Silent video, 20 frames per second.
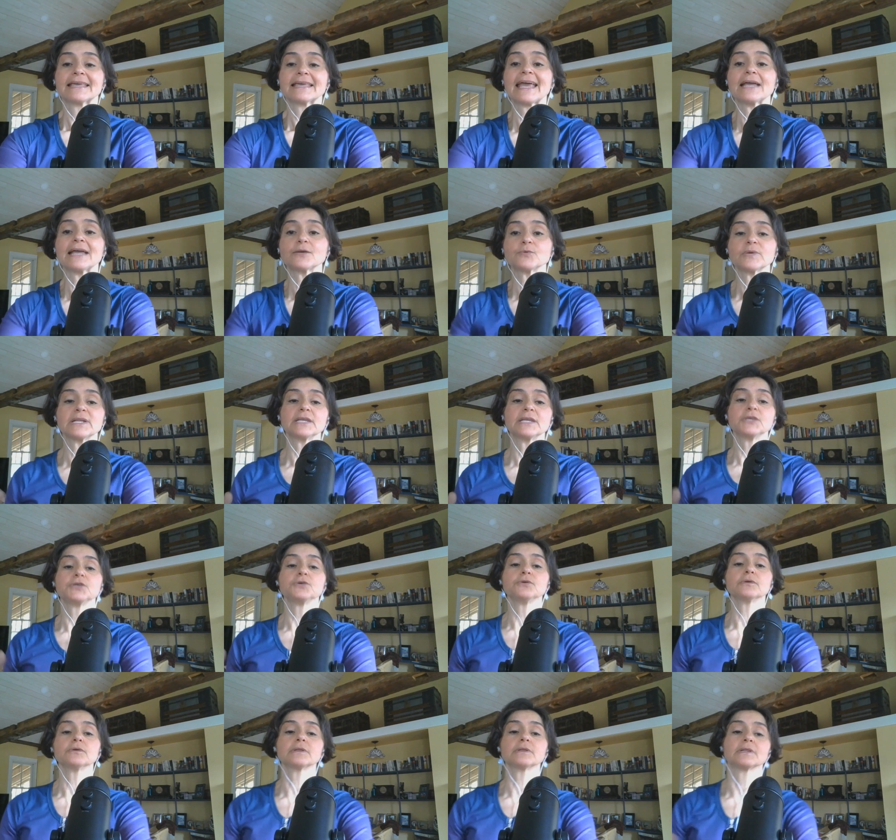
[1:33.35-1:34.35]
can't really
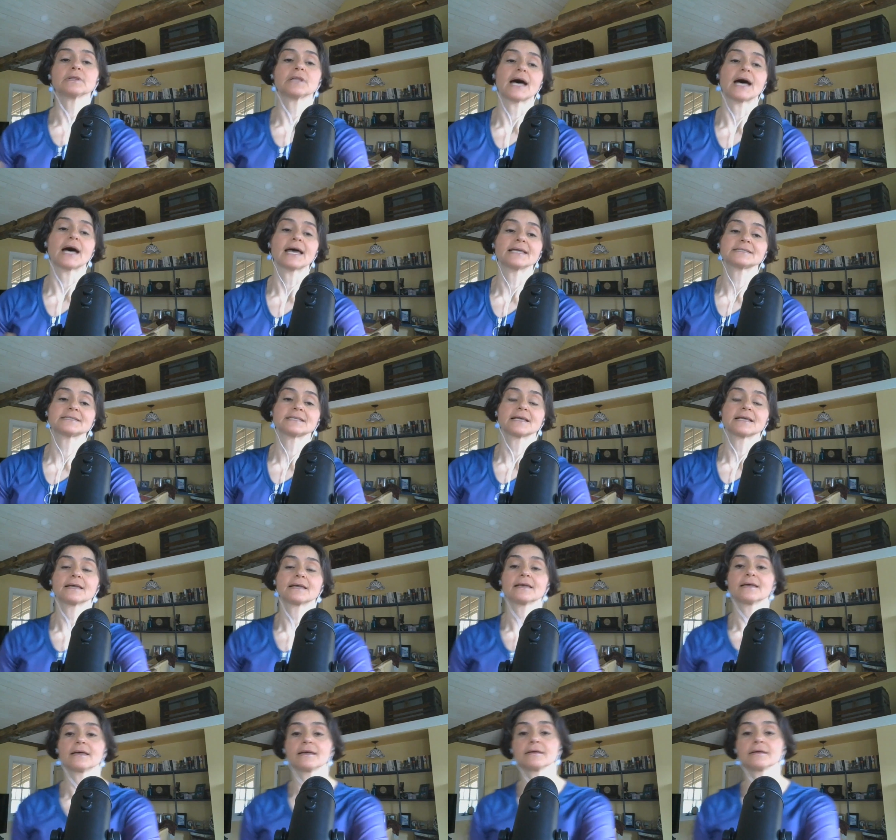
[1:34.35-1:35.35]
utilize
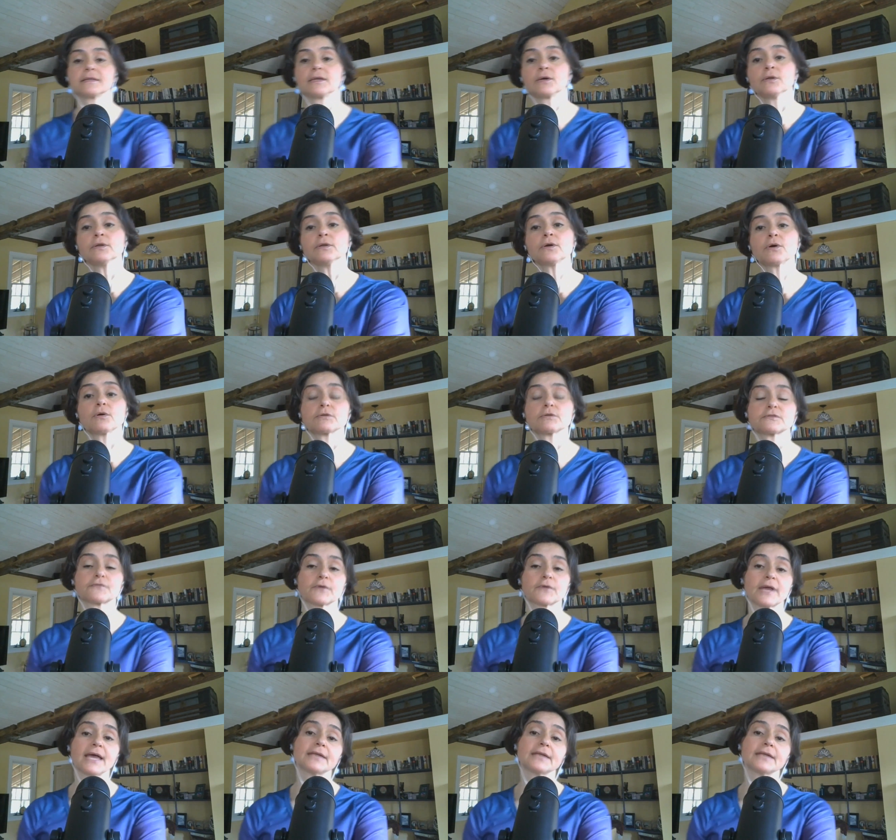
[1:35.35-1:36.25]
the glucose for